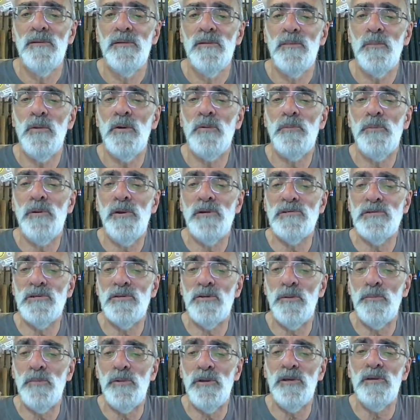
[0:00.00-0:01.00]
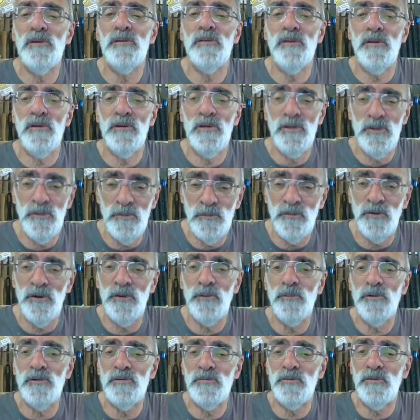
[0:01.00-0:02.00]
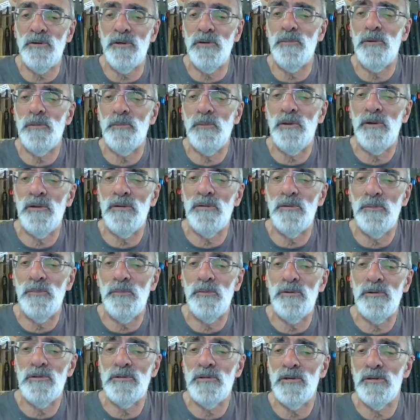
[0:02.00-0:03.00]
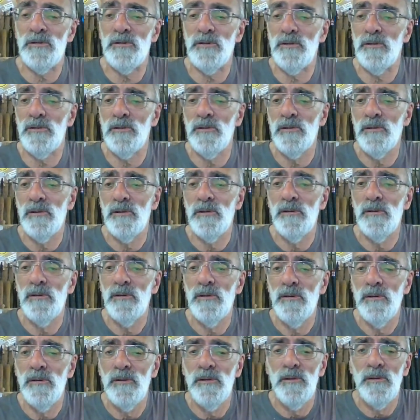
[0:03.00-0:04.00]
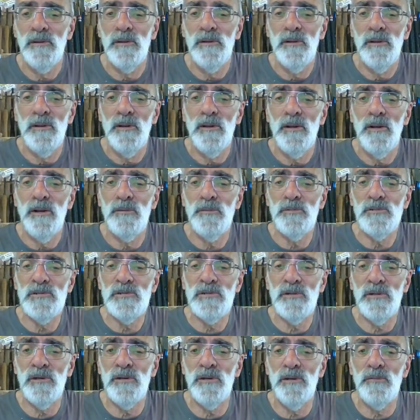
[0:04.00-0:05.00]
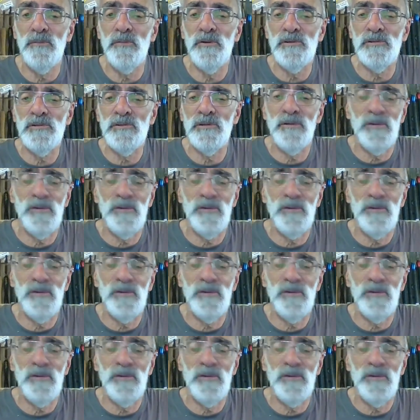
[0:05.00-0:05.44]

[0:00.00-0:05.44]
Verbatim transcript: my pleasure Dominic and thank you very much for coming mate I appreciate it I was uh, Richard